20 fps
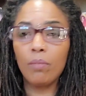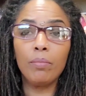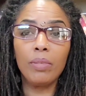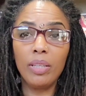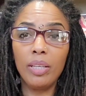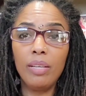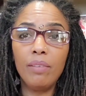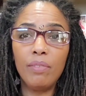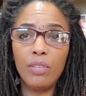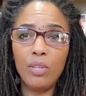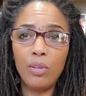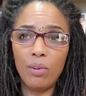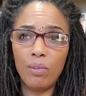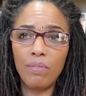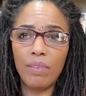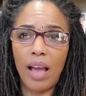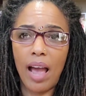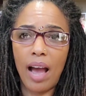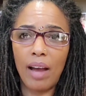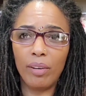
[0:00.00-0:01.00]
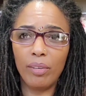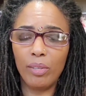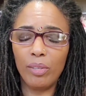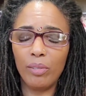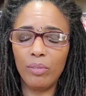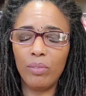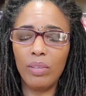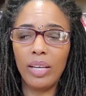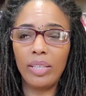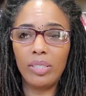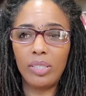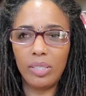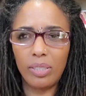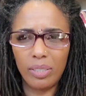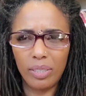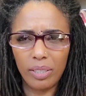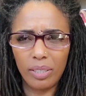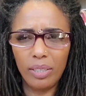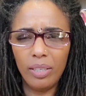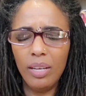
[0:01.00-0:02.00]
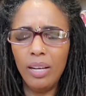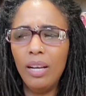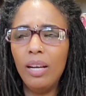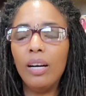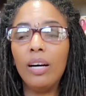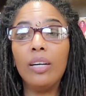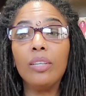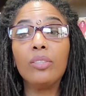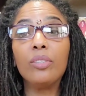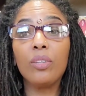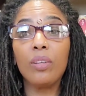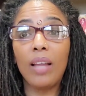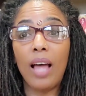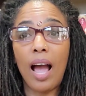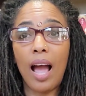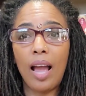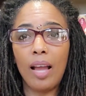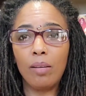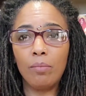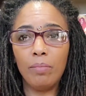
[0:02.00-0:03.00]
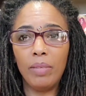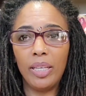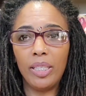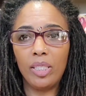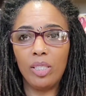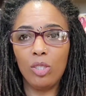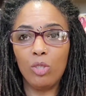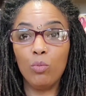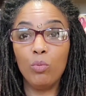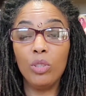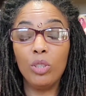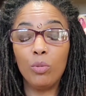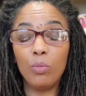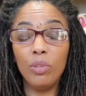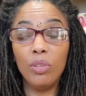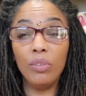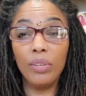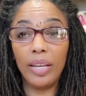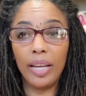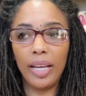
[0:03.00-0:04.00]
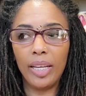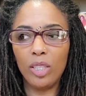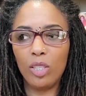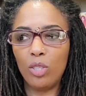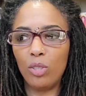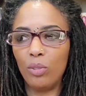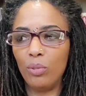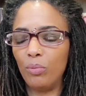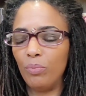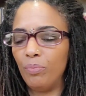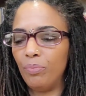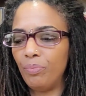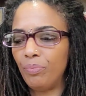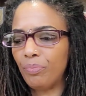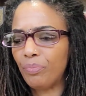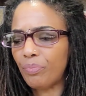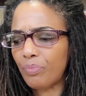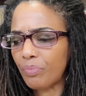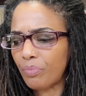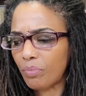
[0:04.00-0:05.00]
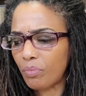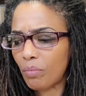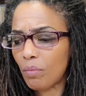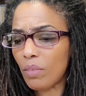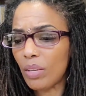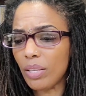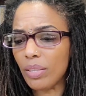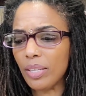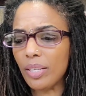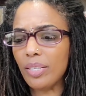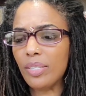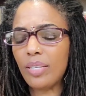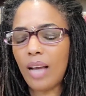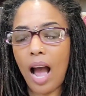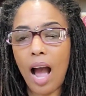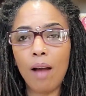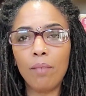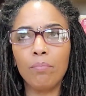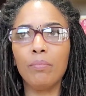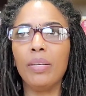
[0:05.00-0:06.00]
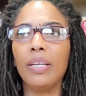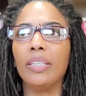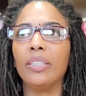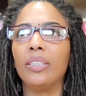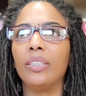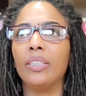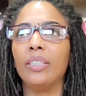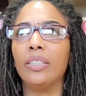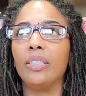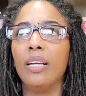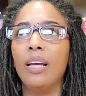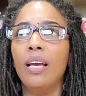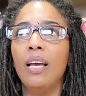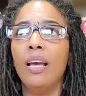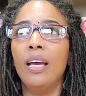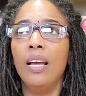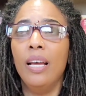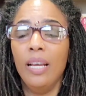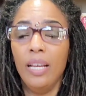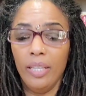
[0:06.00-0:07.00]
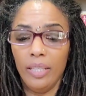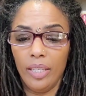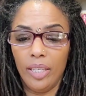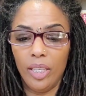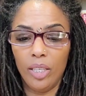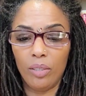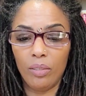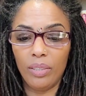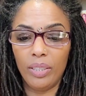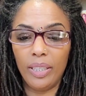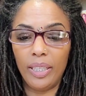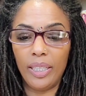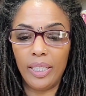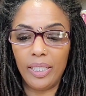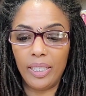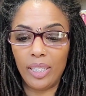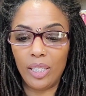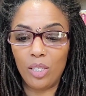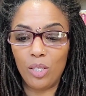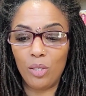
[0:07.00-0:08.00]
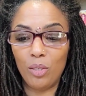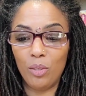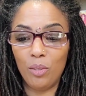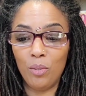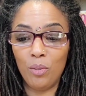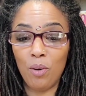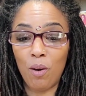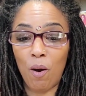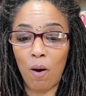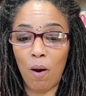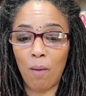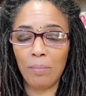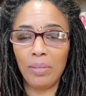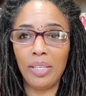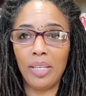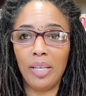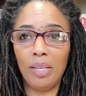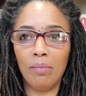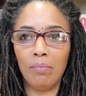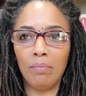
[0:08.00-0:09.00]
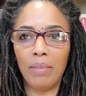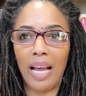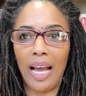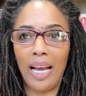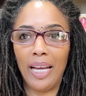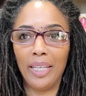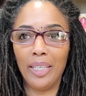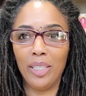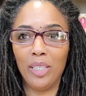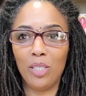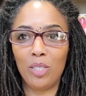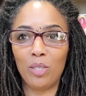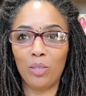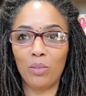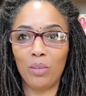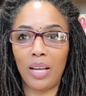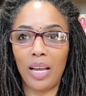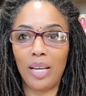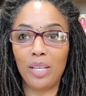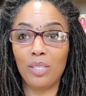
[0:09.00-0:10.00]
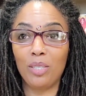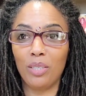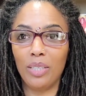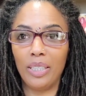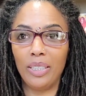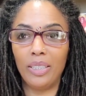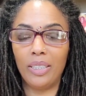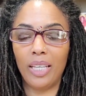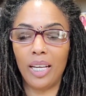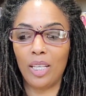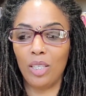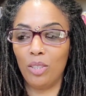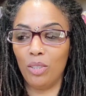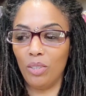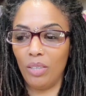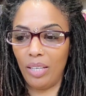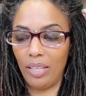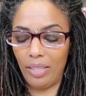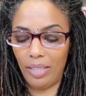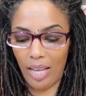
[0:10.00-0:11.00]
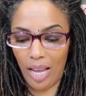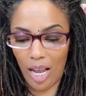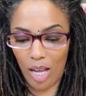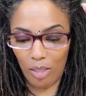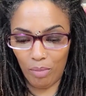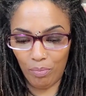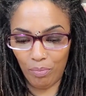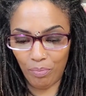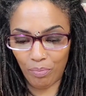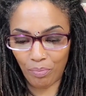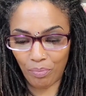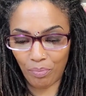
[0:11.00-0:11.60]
Believe in your value. That's the underlying message, which we'll get to. The top message literally is exude harmony and balance. Okay, so let's take a look at that.